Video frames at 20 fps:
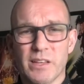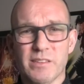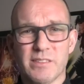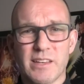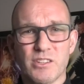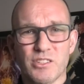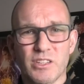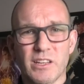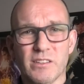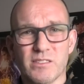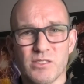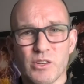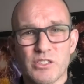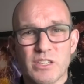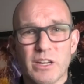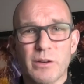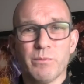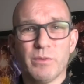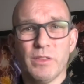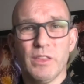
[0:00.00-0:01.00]
it's actually
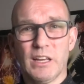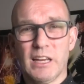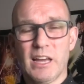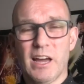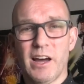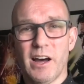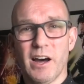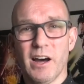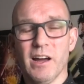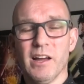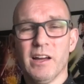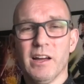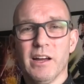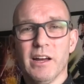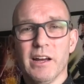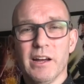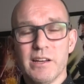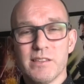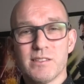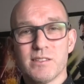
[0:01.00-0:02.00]
associated with the car.
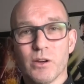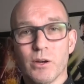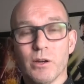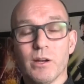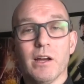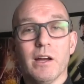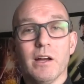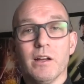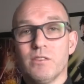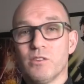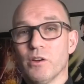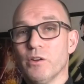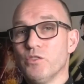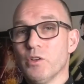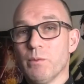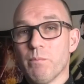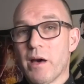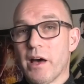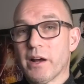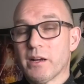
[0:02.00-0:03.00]
So don't
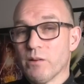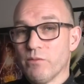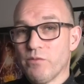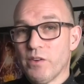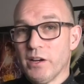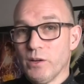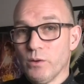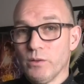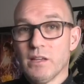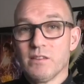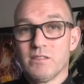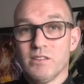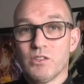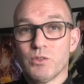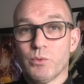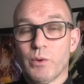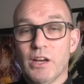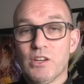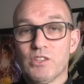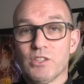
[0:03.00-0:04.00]
do market value in that
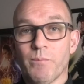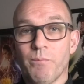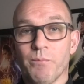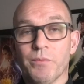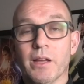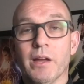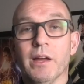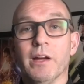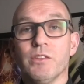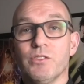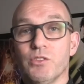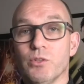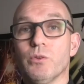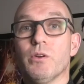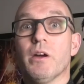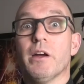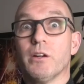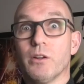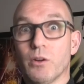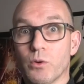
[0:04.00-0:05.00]
situation. Do
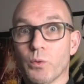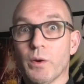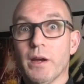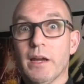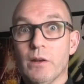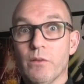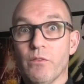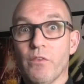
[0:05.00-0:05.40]
agreed